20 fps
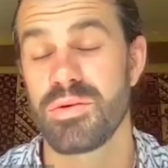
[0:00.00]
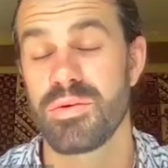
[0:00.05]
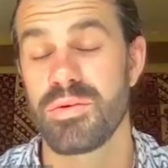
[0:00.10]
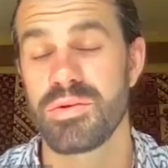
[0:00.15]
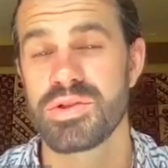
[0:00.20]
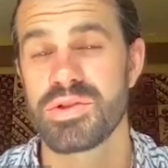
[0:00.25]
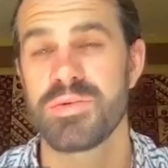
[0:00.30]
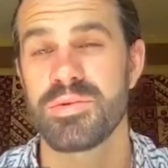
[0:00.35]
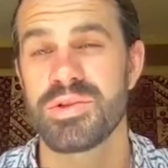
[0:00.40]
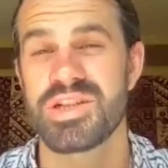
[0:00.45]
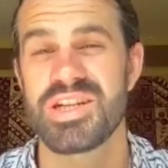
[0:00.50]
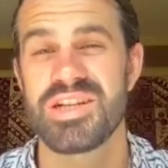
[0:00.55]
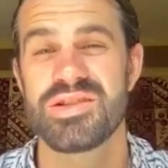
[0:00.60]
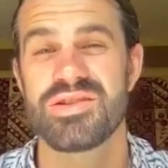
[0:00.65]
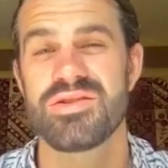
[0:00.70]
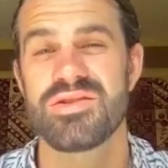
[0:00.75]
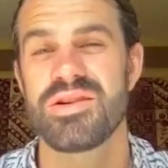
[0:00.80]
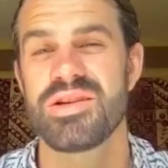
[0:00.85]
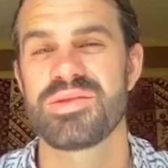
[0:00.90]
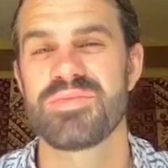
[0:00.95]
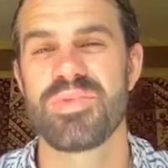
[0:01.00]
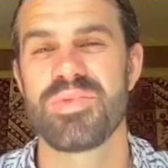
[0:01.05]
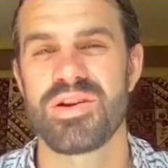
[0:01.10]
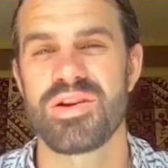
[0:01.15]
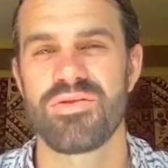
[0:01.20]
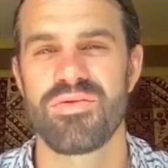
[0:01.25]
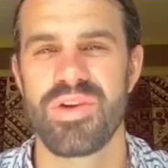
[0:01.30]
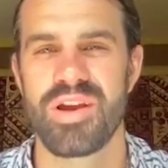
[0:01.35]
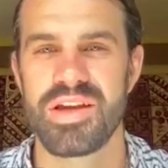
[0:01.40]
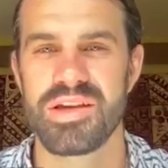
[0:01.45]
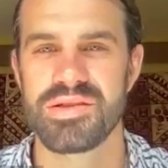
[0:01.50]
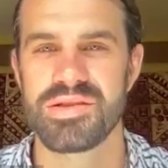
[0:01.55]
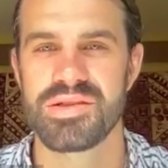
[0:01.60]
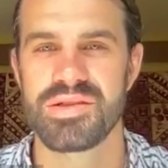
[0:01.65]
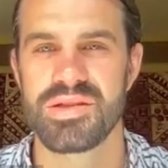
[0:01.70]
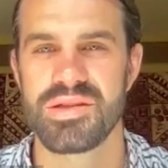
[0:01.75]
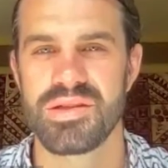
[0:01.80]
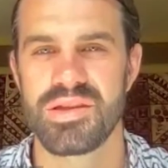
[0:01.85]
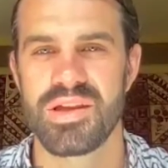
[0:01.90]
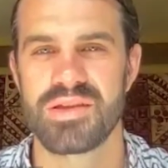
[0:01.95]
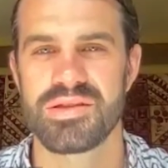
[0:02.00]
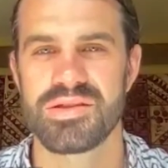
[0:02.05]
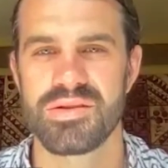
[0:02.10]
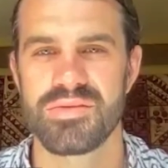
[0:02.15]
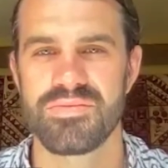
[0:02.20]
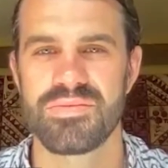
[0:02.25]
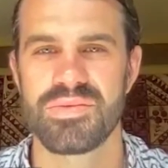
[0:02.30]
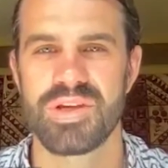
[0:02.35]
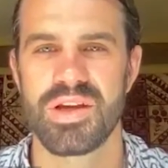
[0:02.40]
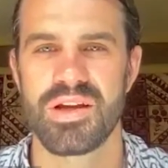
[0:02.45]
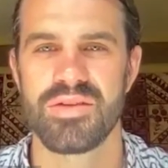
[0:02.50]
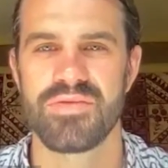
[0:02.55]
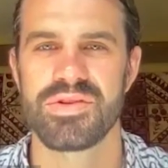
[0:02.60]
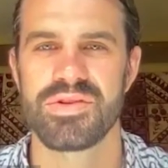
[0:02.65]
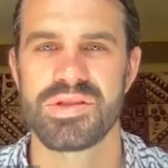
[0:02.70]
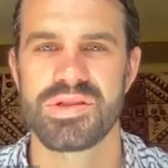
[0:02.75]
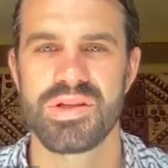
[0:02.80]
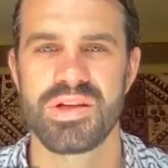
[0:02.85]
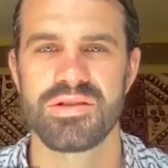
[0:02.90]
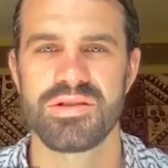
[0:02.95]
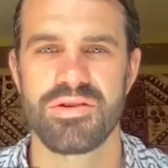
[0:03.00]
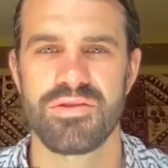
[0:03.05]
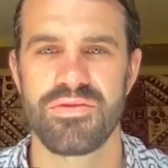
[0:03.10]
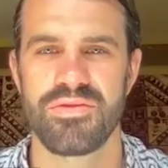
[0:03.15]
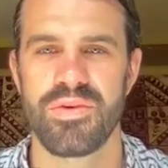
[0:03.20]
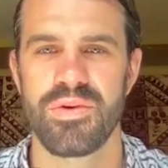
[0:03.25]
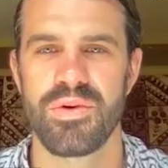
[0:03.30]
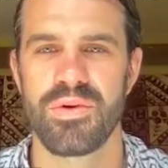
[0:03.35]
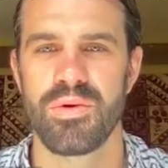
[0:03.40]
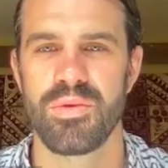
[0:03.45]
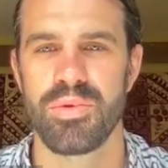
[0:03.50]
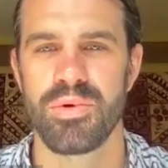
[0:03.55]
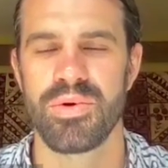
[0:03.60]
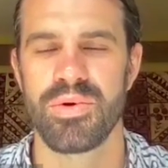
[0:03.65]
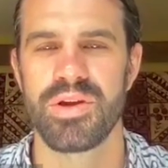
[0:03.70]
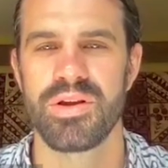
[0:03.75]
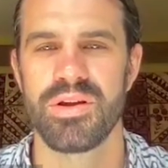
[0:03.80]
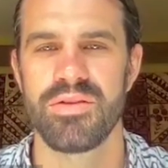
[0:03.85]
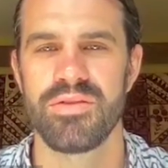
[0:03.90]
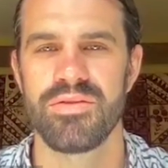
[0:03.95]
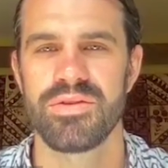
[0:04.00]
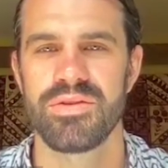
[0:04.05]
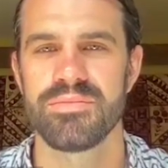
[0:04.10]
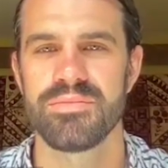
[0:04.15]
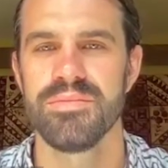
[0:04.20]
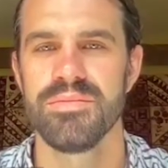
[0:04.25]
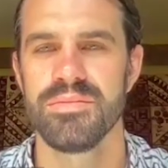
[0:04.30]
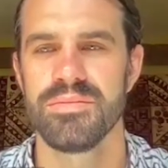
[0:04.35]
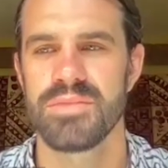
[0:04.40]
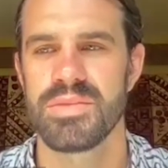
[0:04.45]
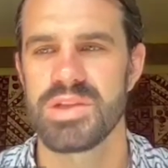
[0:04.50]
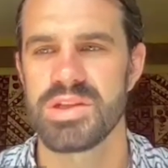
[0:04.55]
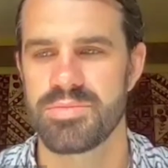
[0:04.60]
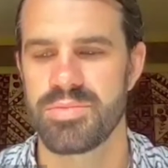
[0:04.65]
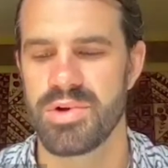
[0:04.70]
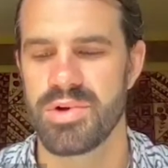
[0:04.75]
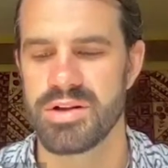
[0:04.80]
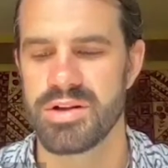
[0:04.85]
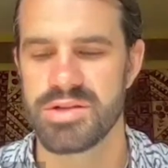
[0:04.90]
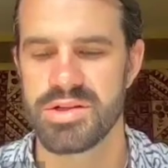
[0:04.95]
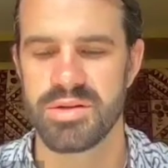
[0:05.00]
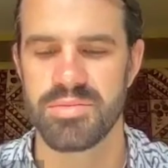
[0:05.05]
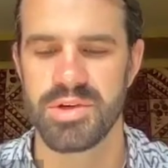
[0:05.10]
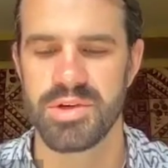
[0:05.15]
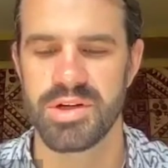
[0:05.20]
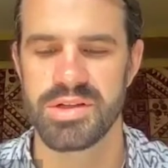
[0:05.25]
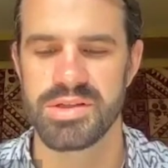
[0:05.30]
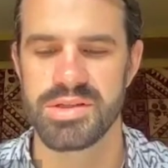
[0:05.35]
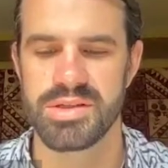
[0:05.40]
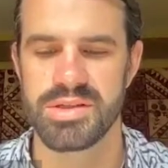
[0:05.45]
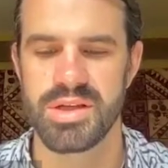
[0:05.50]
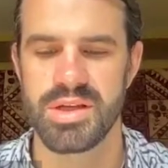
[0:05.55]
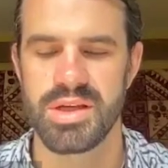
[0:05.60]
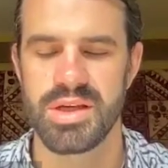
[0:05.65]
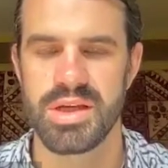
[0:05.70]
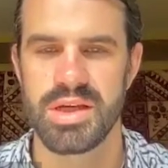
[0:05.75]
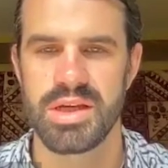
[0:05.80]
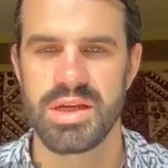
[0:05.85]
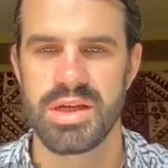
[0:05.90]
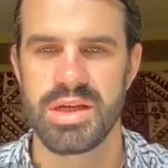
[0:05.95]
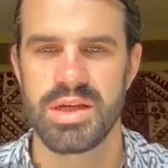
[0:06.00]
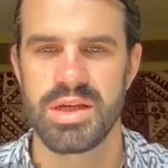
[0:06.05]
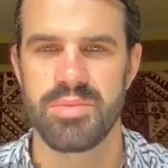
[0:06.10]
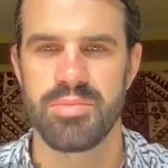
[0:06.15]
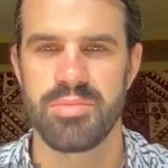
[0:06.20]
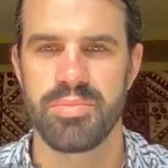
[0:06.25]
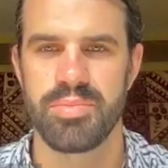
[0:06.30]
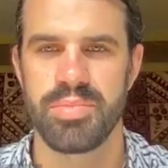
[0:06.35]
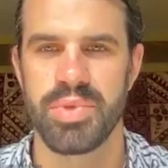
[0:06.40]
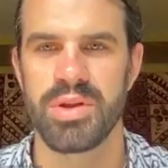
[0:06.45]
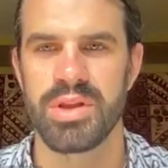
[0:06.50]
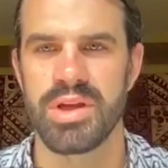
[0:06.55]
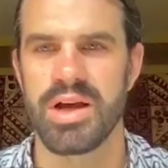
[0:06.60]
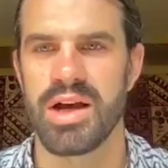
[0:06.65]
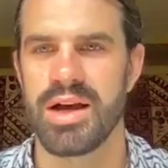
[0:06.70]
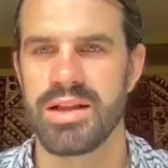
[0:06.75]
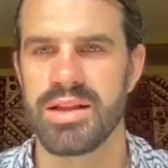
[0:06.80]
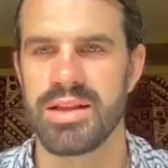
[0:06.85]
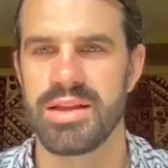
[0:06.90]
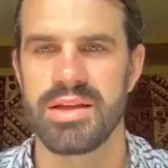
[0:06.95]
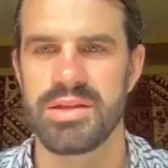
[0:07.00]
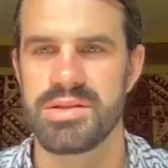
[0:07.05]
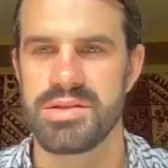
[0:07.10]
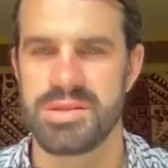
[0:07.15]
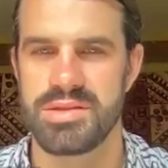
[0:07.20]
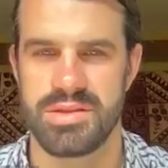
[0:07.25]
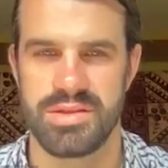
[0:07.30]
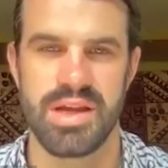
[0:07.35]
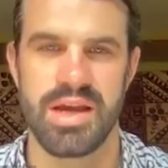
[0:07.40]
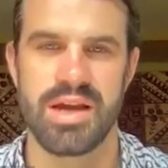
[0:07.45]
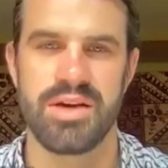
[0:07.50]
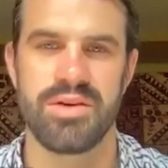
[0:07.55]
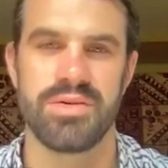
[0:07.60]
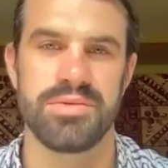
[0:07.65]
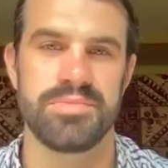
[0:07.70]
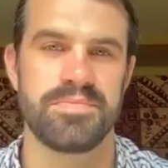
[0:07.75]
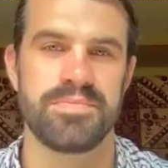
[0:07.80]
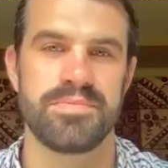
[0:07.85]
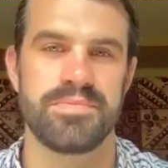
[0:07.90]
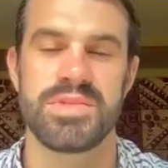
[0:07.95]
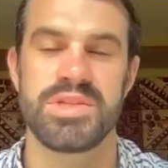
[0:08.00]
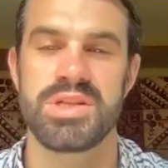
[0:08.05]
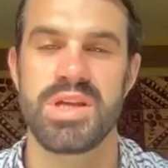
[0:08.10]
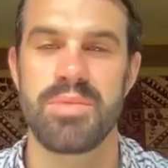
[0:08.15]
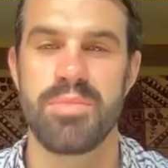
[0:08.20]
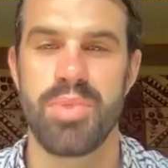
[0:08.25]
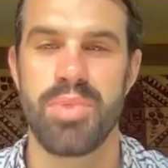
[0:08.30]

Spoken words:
so much history has been erased. That's a kind of a center focal point of this project, because Polihale is now a state